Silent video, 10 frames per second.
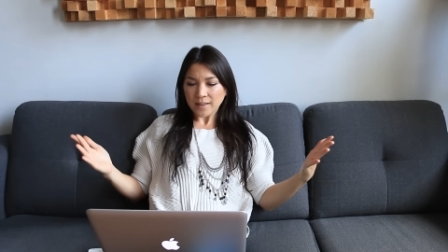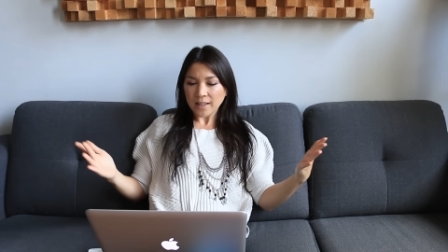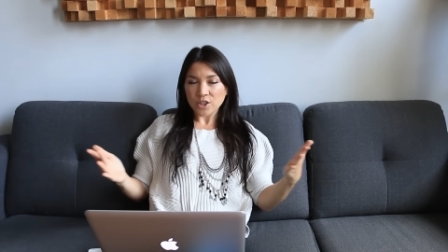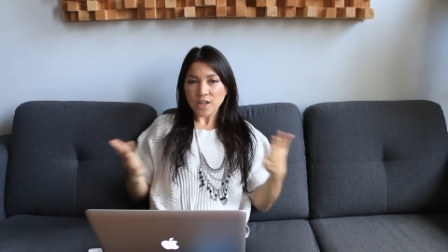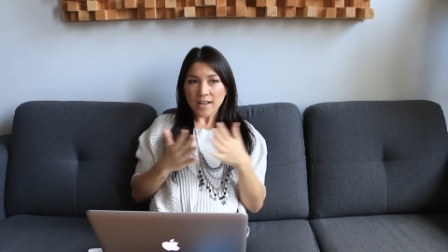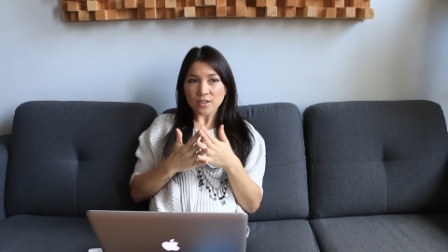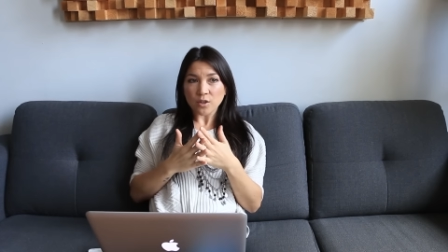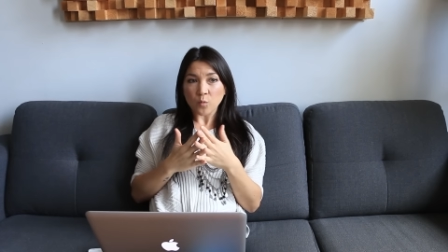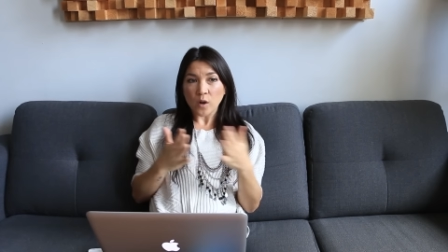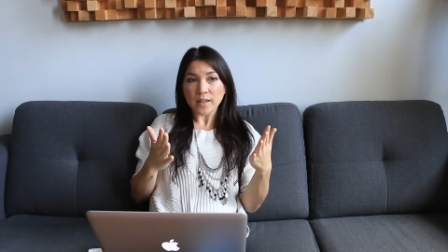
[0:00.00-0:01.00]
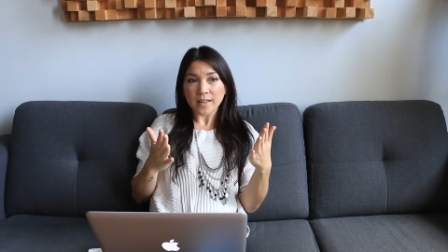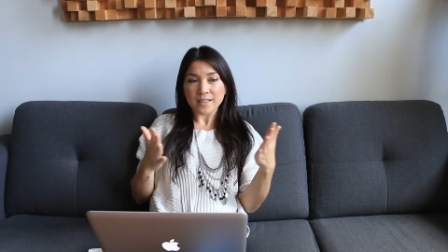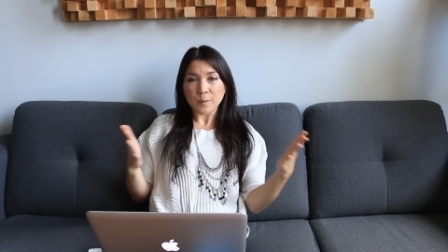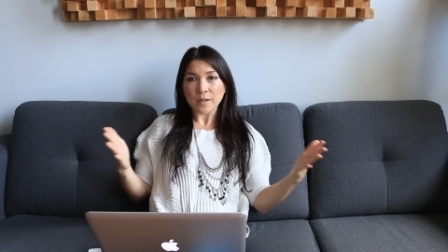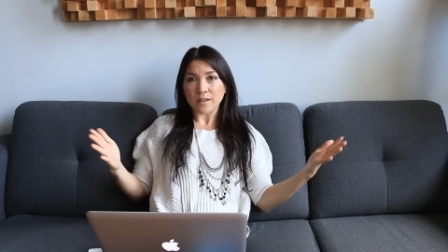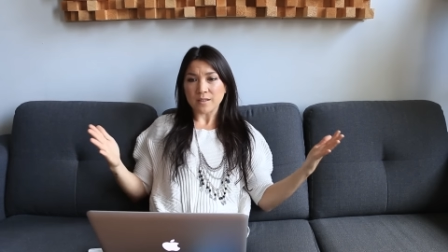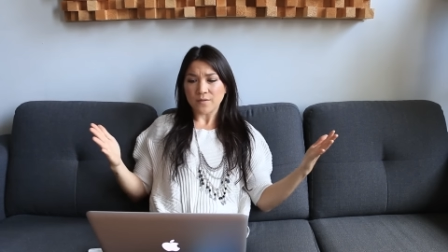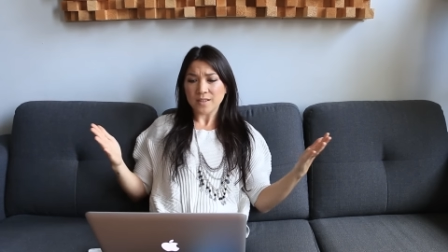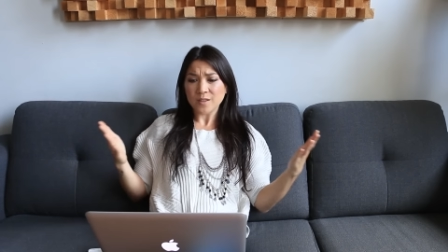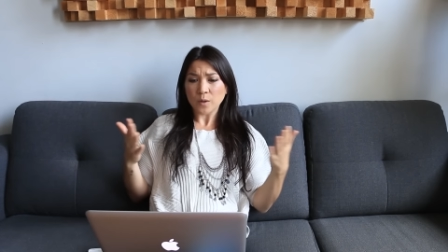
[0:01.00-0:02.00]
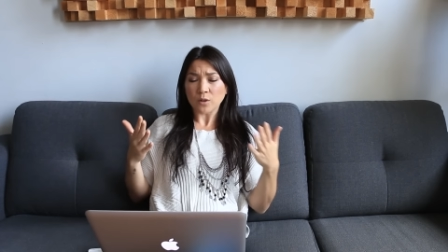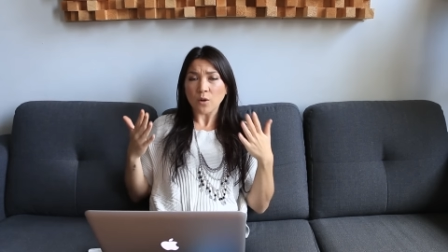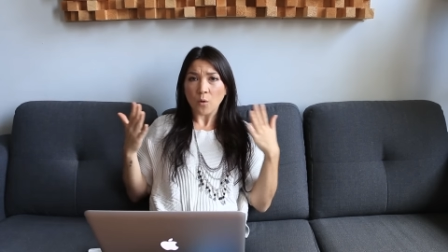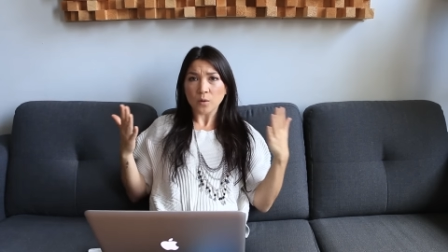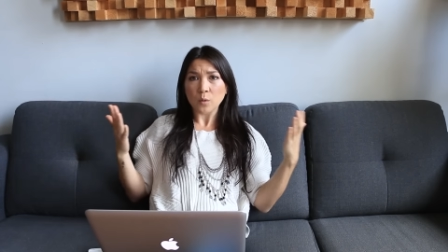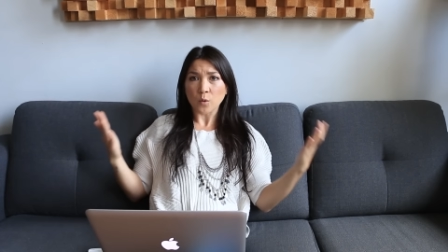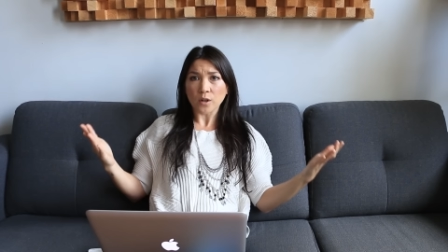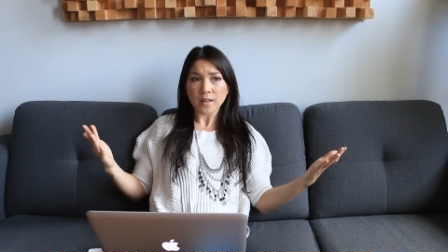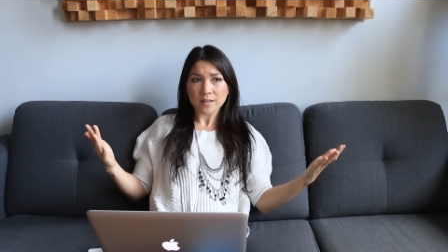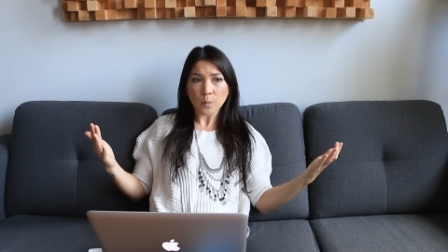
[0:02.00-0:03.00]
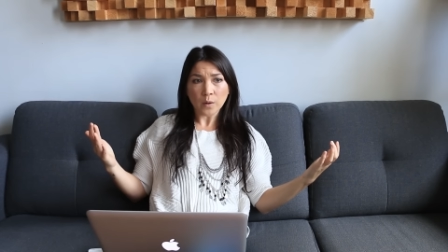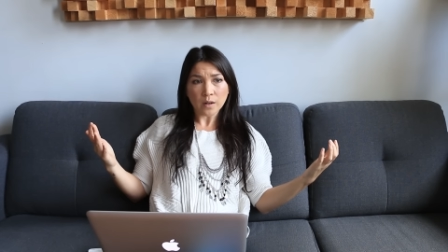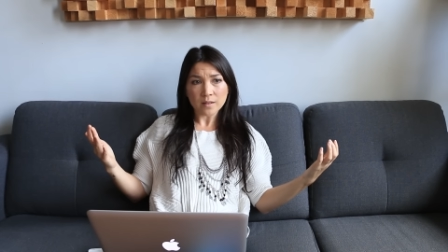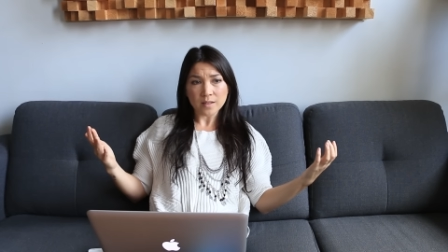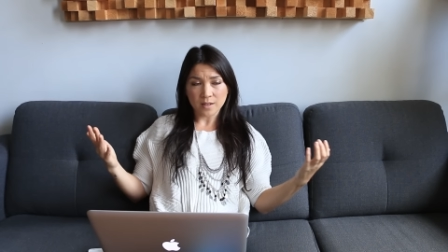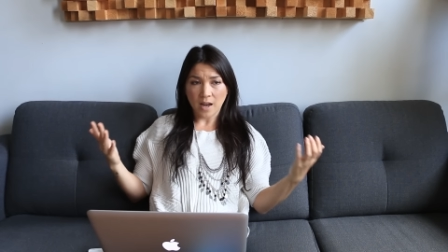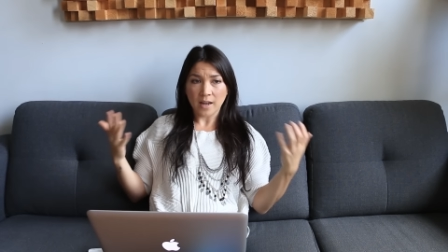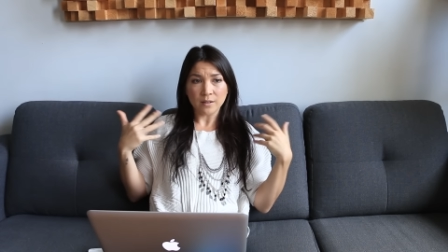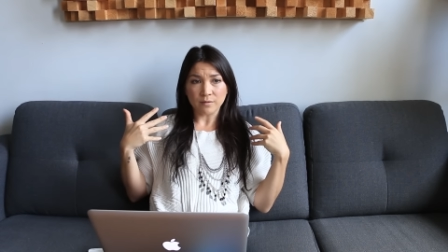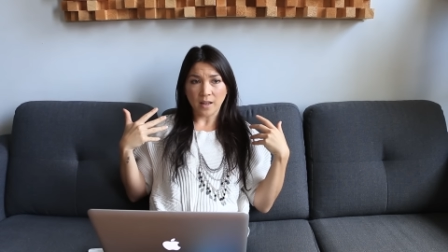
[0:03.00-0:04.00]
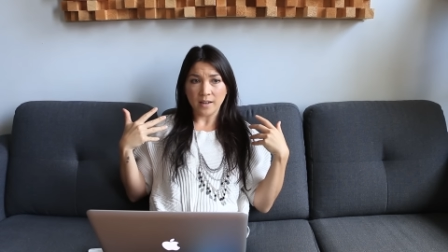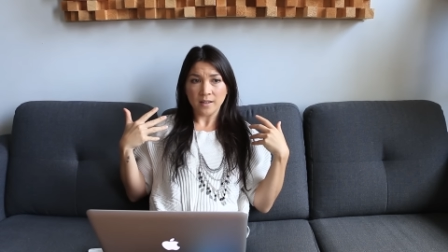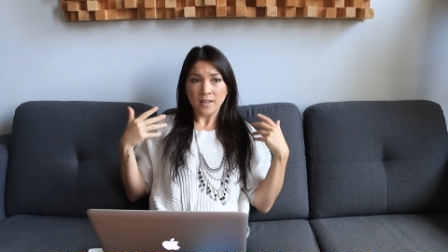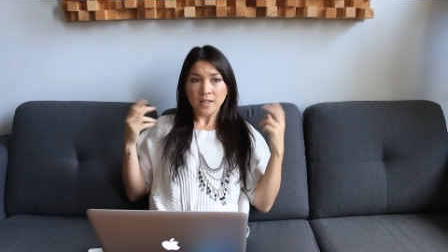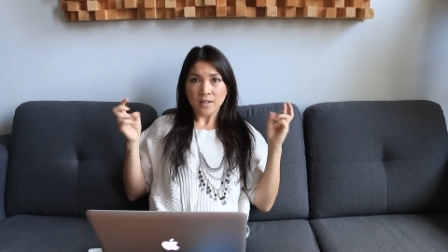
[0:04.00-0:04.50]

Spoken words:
Like she has her one experience. If this has been her only work experience, it's kind of like